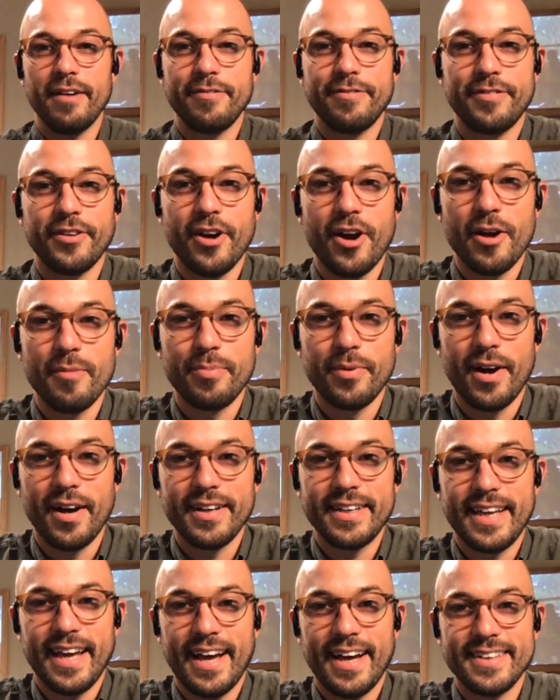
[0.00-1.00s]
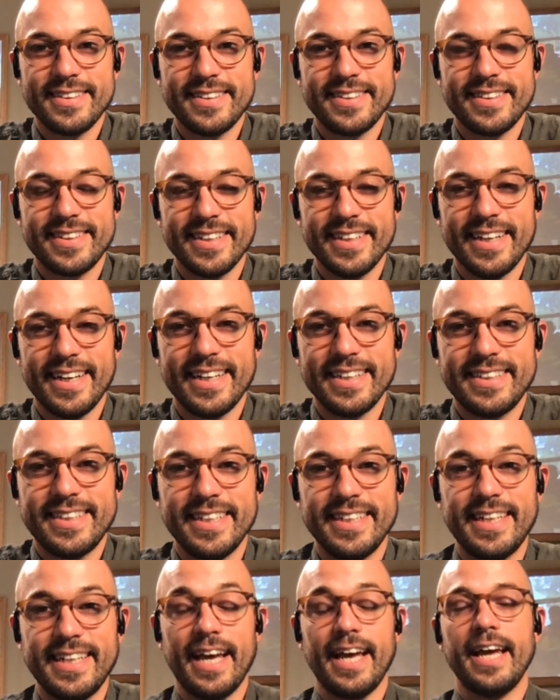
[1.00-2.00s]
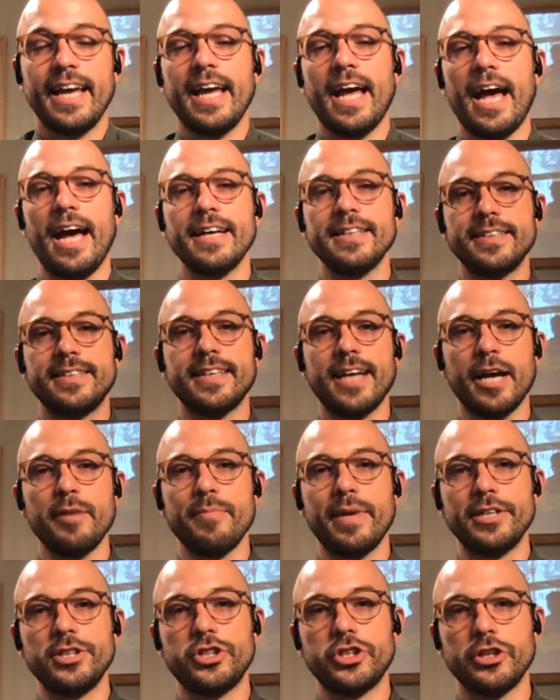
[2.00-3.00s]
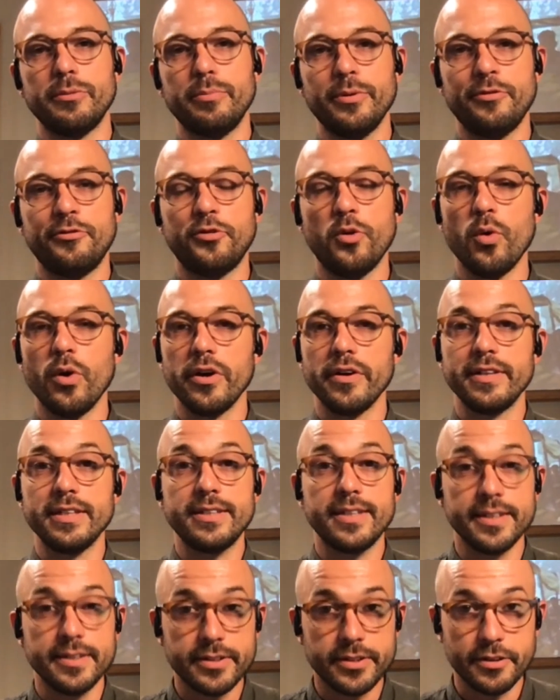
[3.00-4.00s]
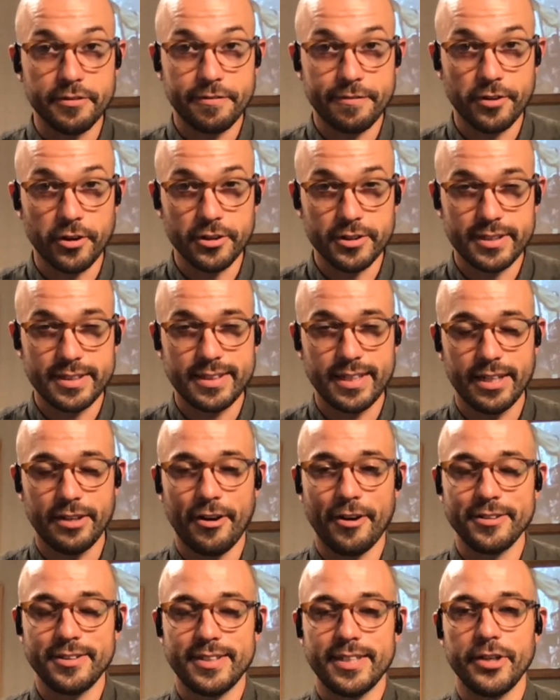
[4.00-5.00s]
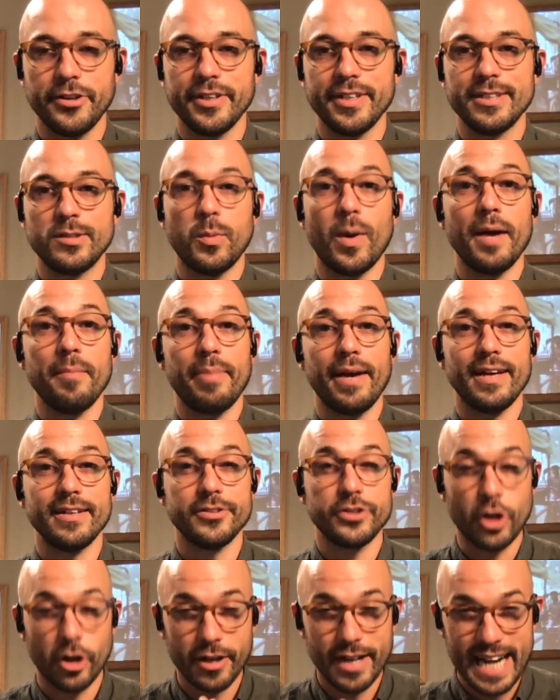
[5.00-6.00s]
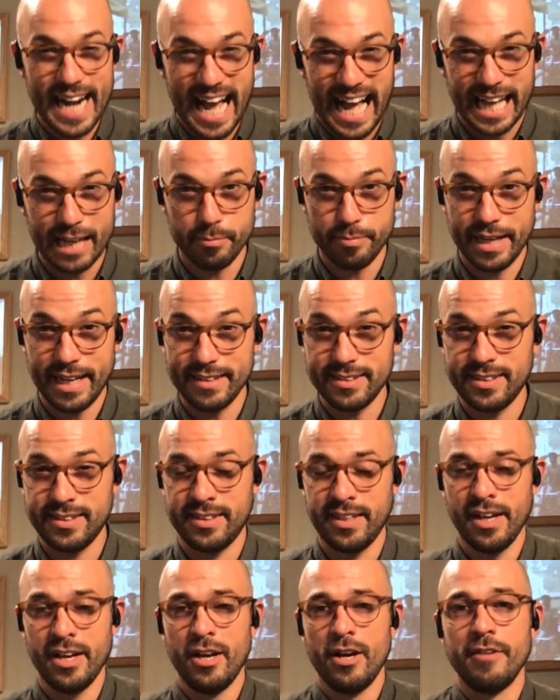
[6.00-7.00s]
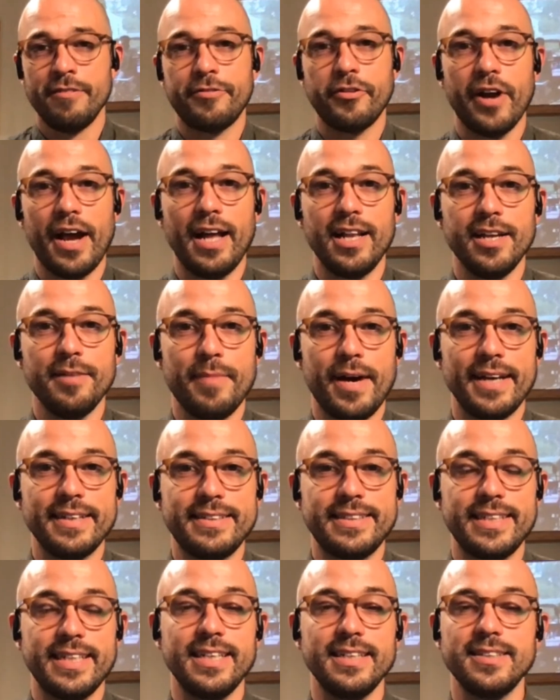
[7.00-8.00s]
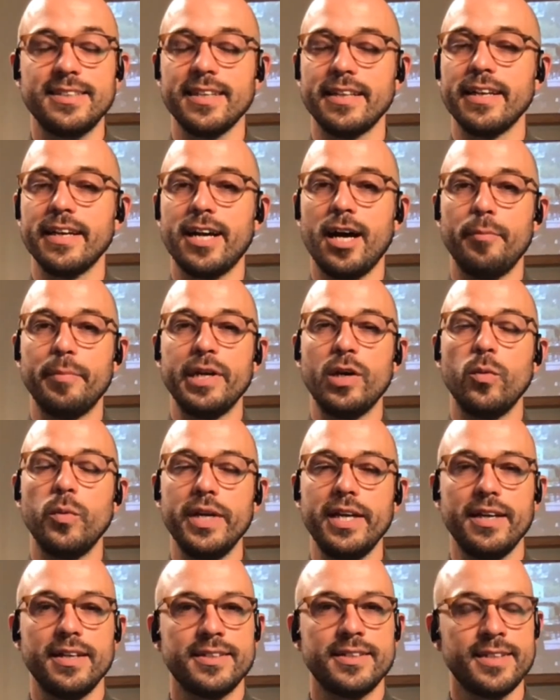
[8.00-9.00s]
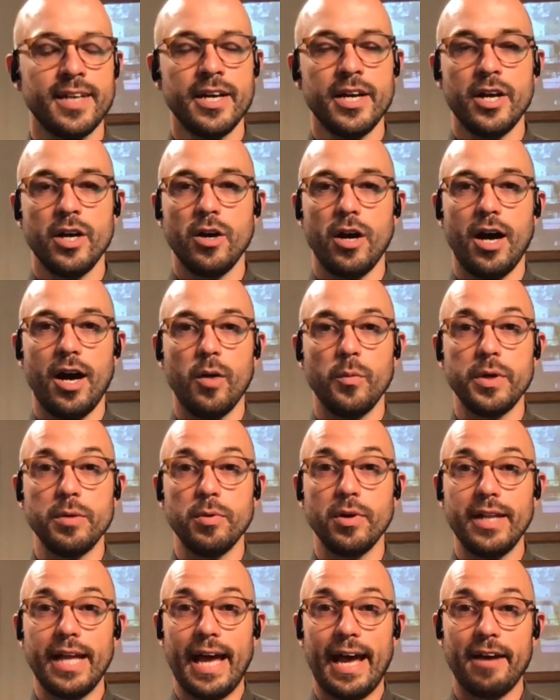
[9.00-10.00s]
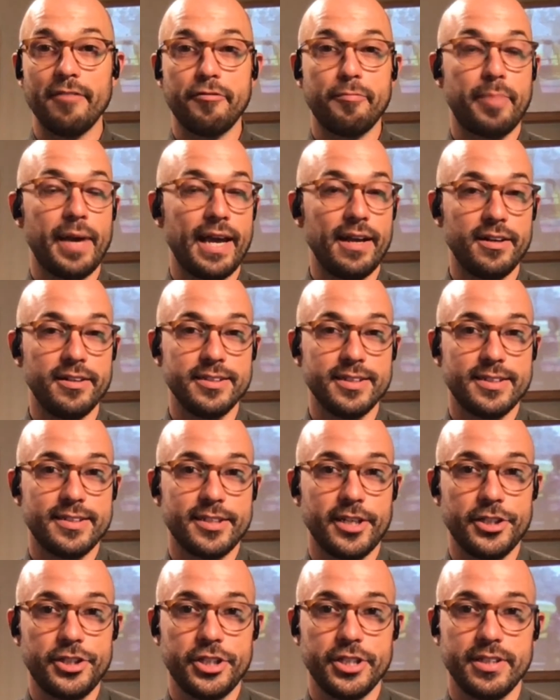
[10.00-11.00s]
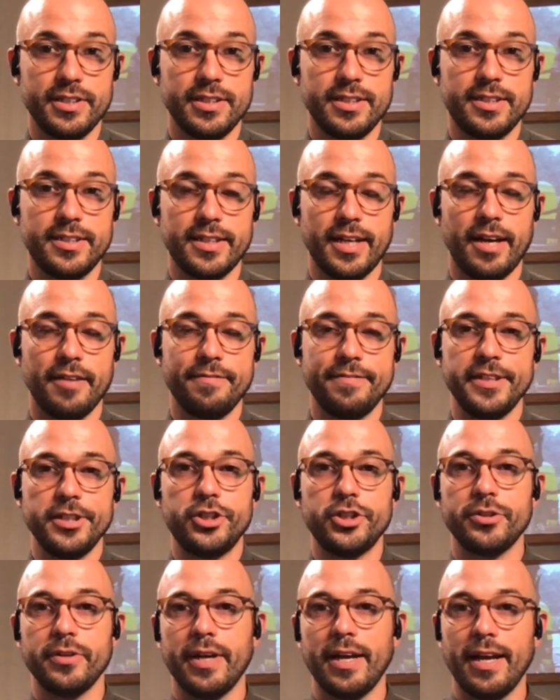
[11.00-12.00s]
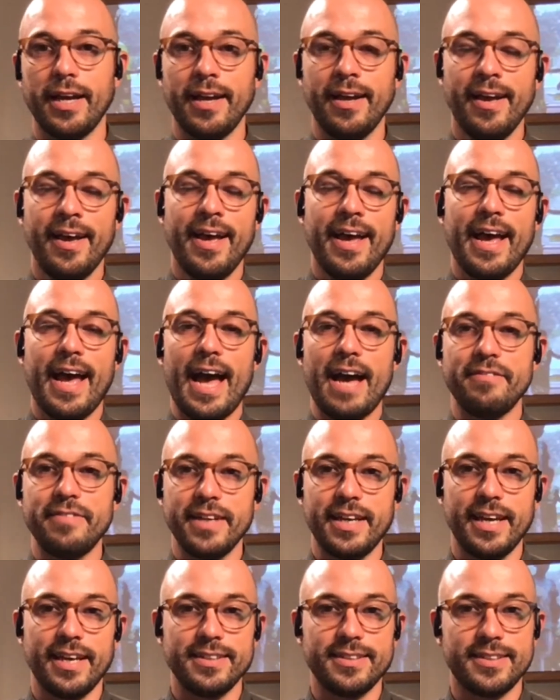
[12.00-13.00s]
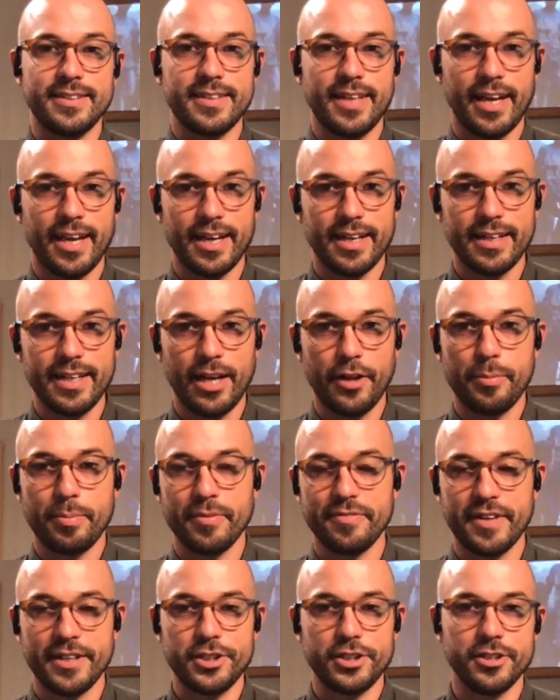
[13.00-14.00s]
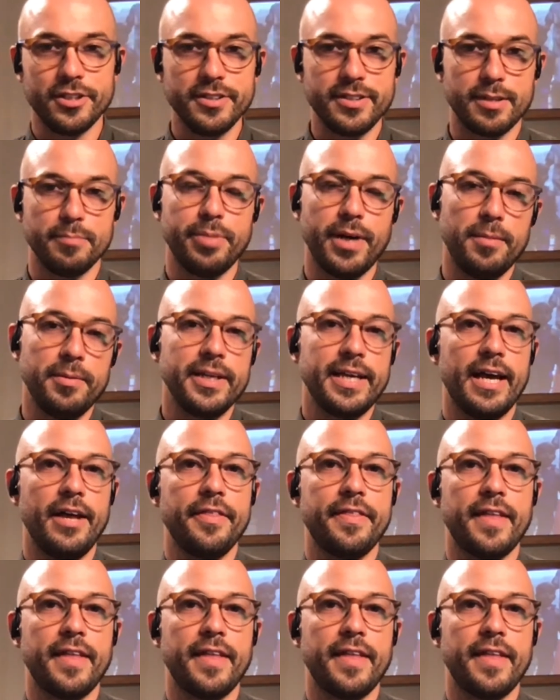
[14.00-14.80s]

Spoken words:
for our broadcast today. As I mentioned before, this is the first in our series, Why Bans Are Not Best for LMICs. In the coming weeks, we will have panel discussions featuring advocates and health professionals and public health